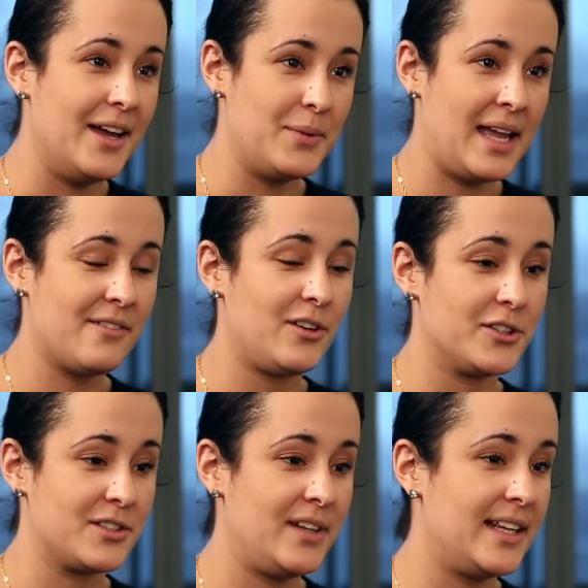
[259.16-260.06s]
we have
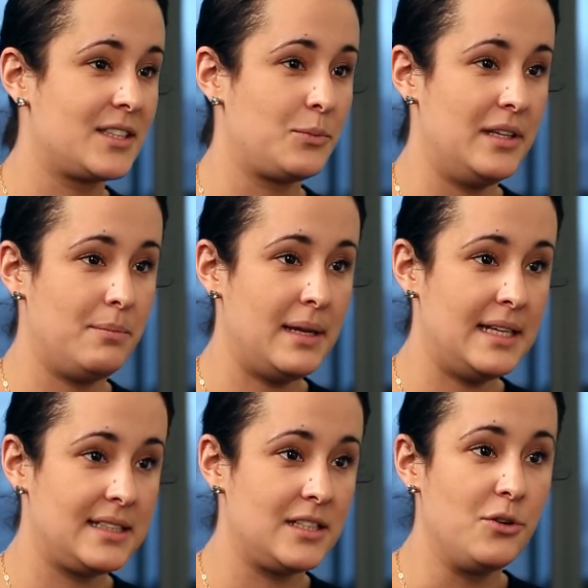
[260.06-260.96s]
lots of links with
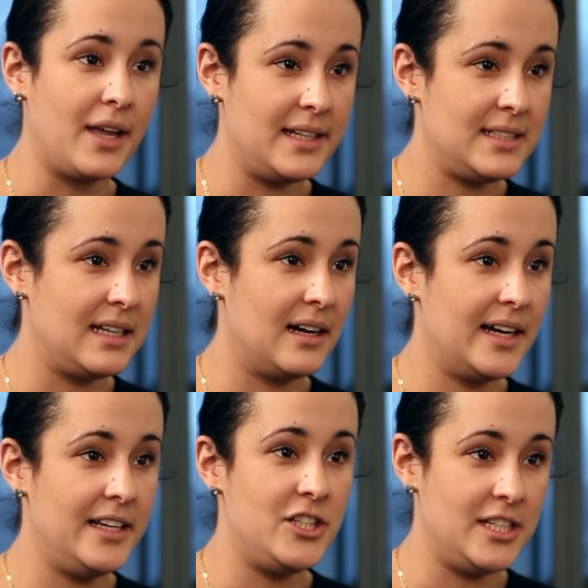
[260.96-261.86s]
BIS,
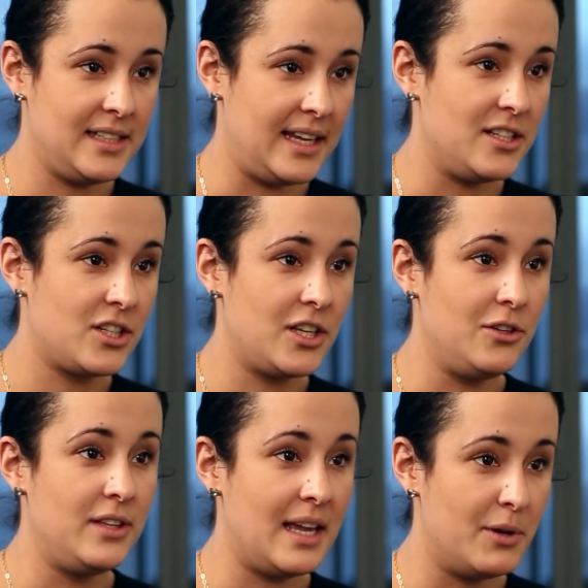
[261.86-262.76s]
UKTI,
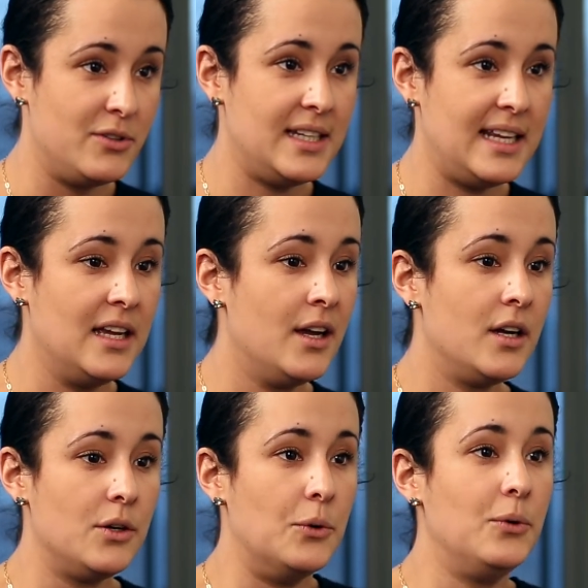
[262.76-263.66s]
GCHQ, the MOD,
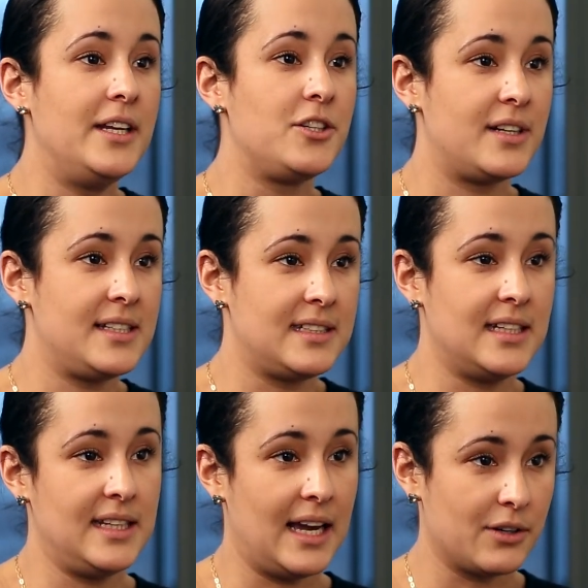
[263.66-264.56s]
who are all interested
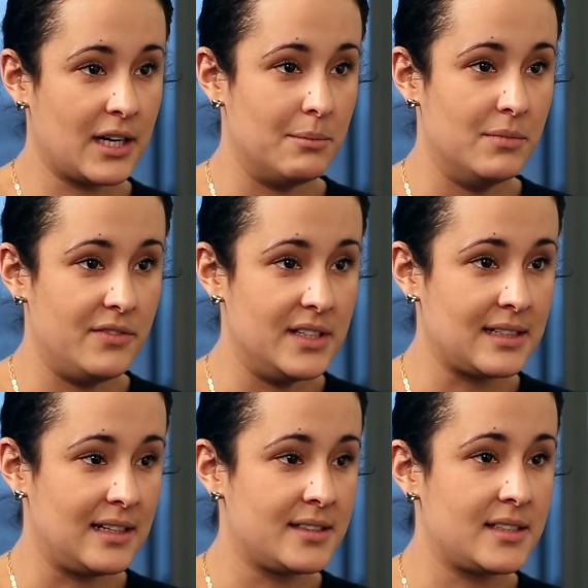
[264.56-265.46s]
in the outcome of this
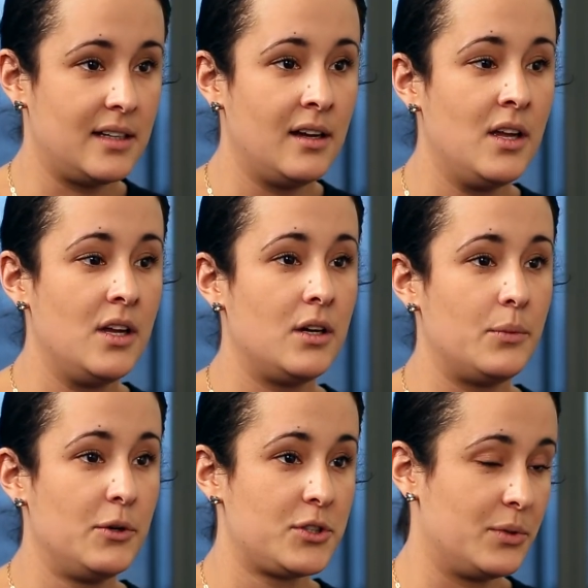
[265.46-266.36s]
cluster.
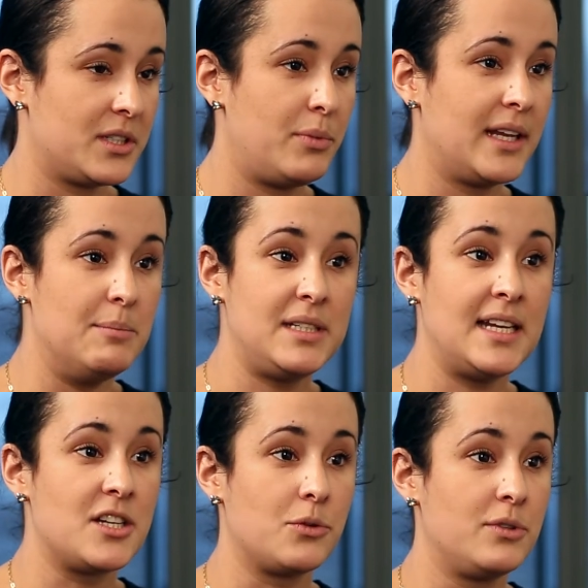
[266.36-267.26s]
We also want to bring in
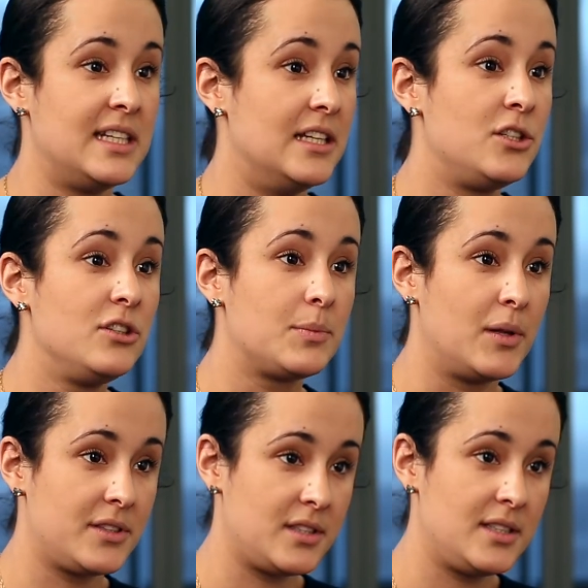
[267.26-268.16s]
potential tier two
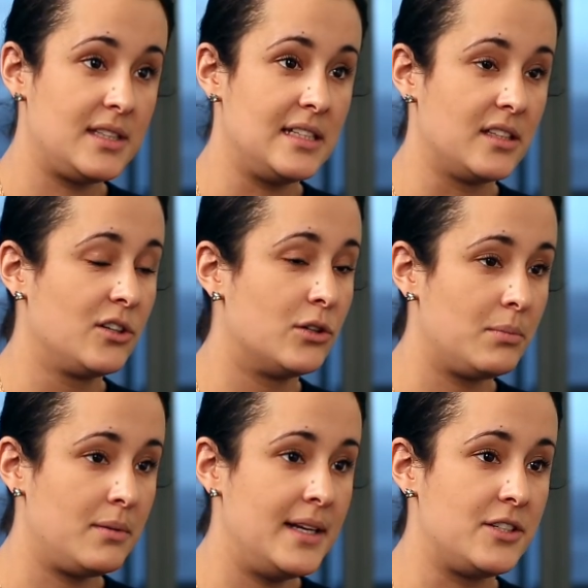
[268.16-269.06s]
sponsors. These are the
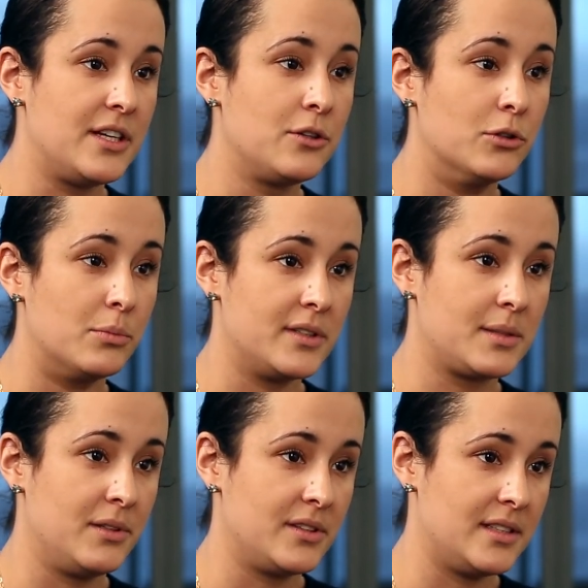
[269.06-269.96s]
complementary corporate
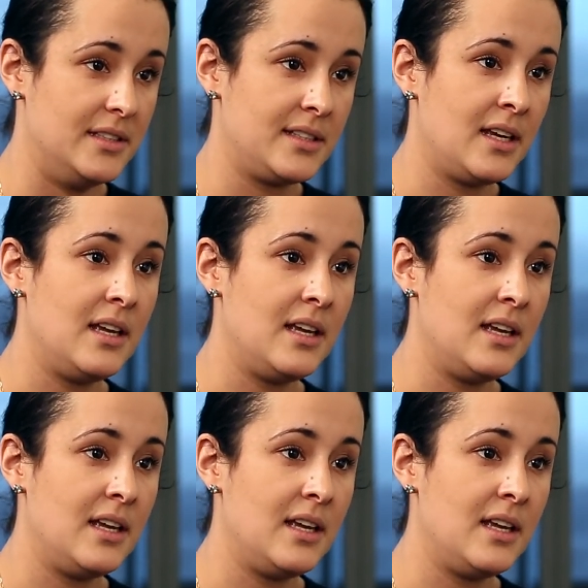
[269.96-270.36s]
sponsors